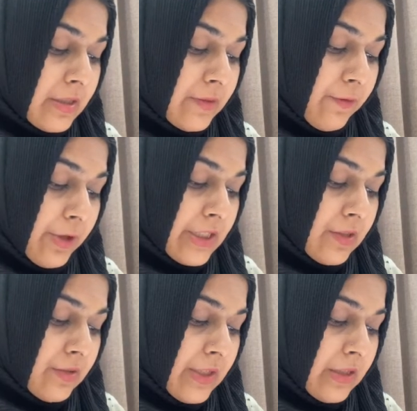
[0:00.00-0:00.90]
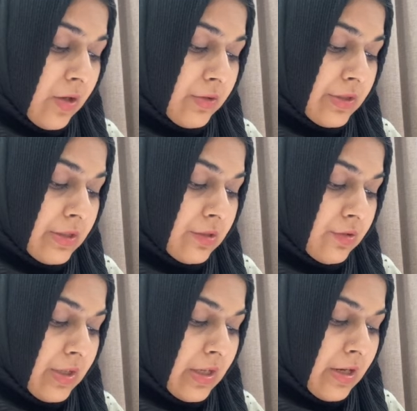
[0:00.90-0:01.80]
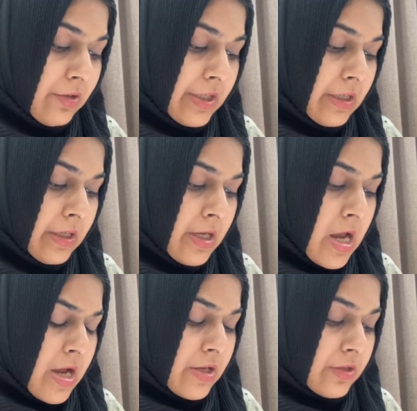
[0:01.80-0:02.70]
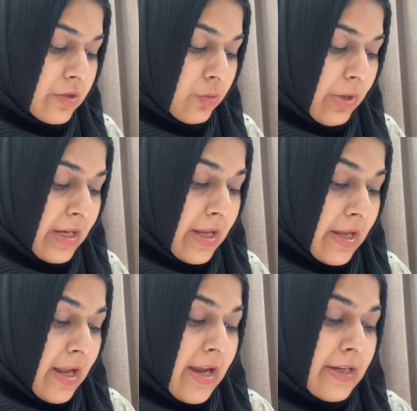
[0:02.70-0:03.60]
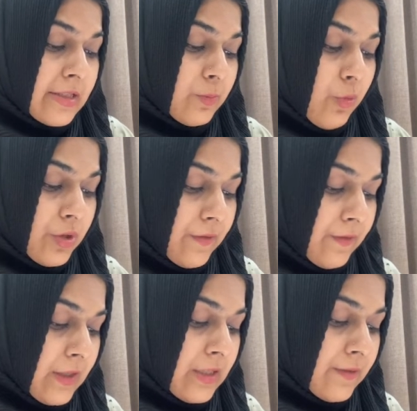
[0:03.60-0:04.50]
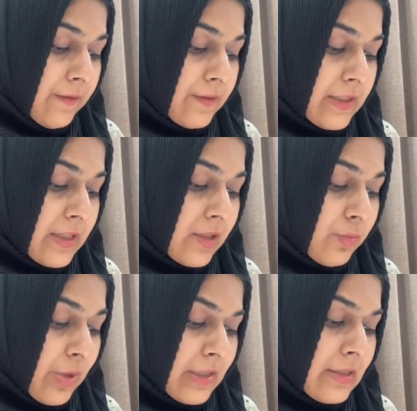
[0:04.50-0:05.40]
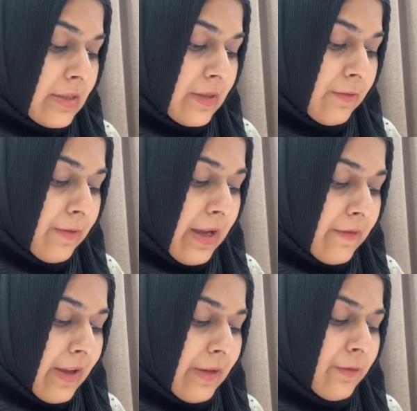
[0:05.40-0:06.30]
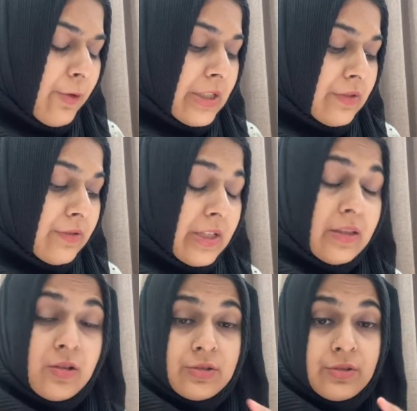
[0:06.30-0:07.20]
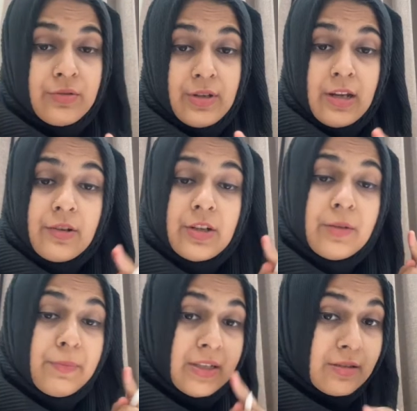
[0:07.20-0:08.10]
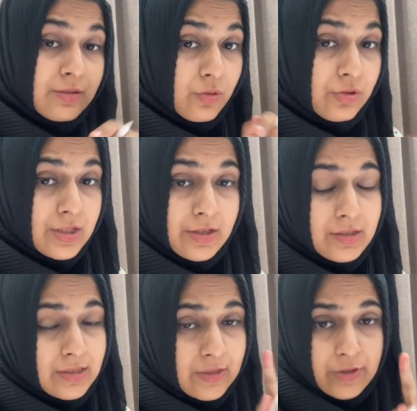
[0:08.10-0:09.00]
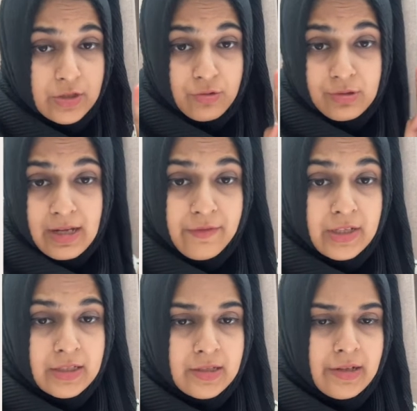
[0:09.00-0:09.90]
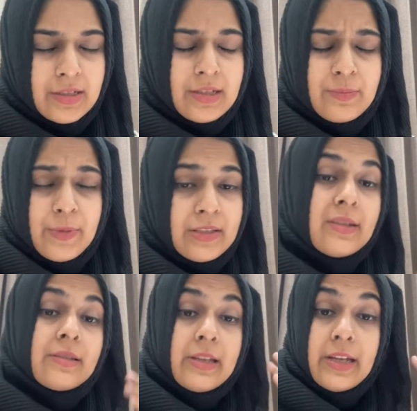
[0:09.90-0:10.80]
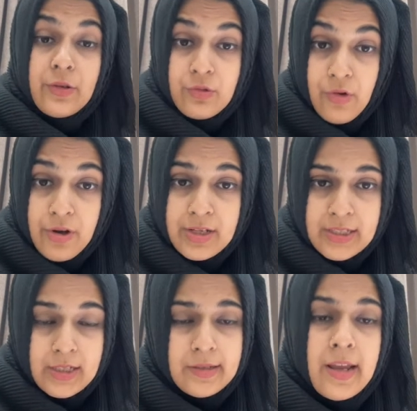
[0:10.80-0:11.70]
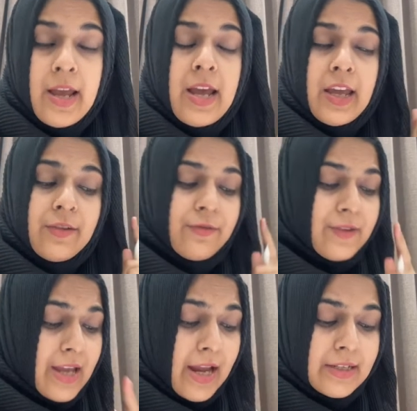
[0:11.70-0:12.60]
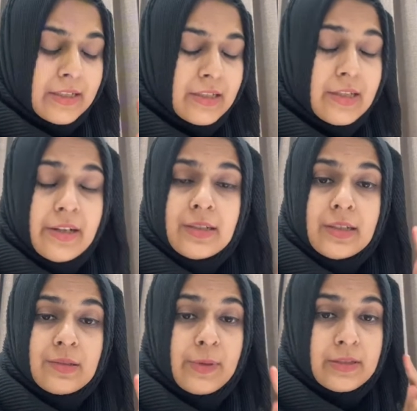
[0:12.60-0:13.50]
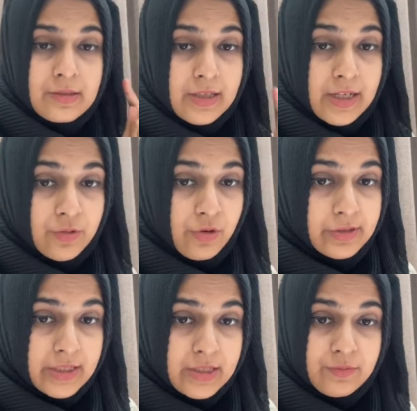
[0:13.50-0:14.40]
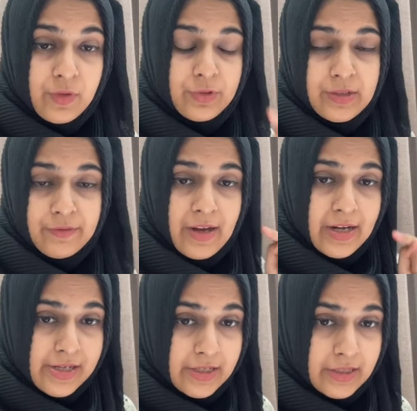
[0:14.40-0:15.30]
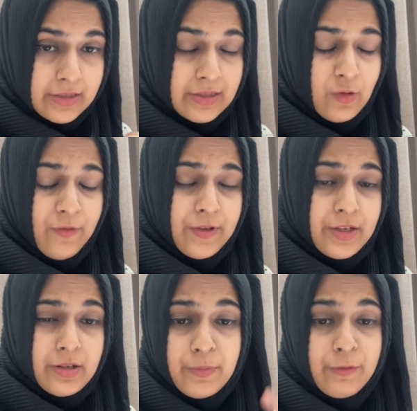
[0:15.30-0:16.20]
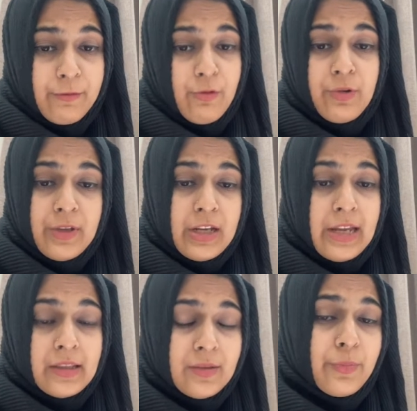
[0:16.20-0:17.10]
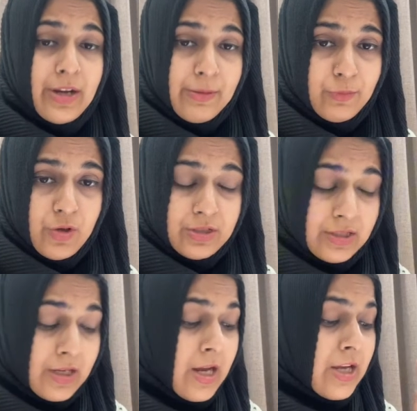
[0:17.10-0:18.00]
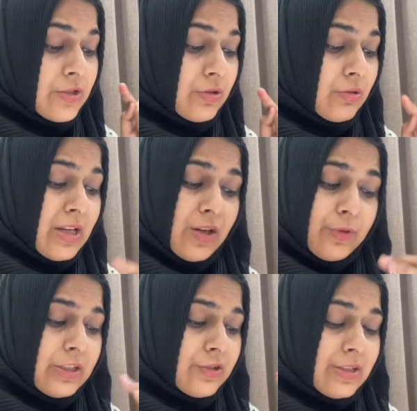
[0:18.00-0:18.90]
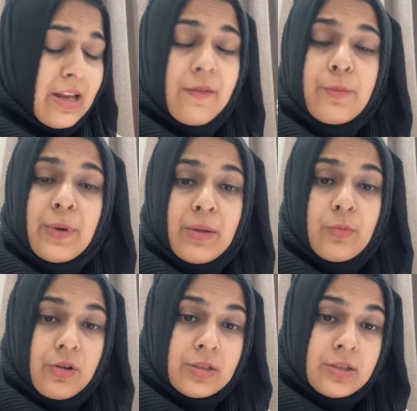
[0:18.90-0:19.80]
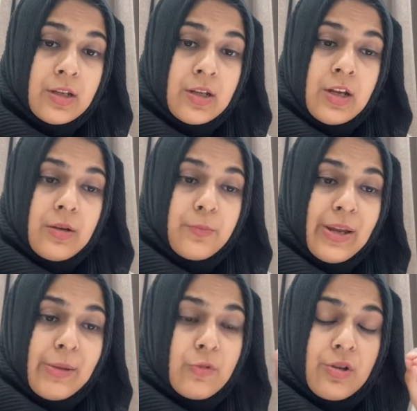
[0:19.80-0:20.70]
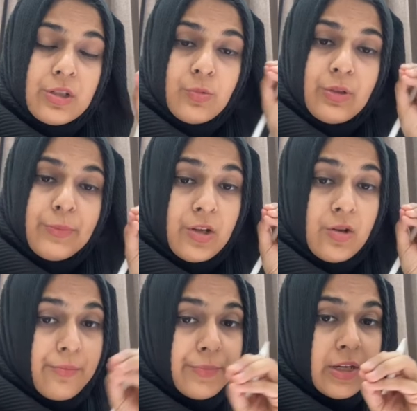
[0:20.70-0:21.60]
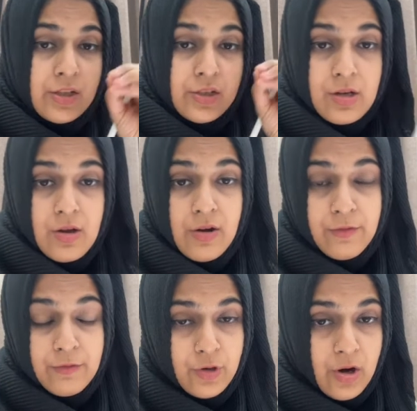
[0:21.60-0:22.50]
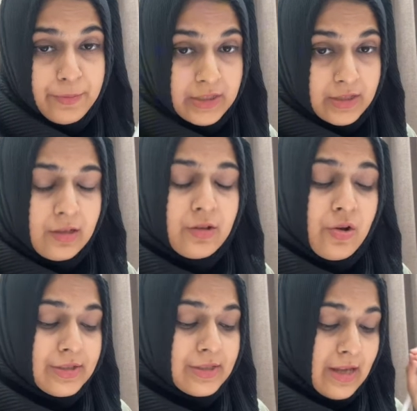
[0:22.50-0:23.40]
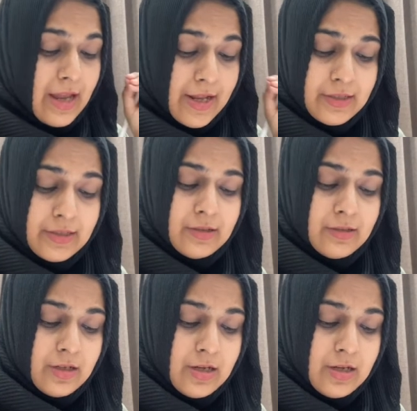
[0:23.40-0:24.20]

is 43,300. So when I add both of these, 56,165 and 43,300, please note here that we don't have any direct expenses like royalties. If we had any direct expenses like royalties, we would have added it over here before we get the prime cost. So now we'll just have prime cost. Prime cost will be a combination of raw material costs and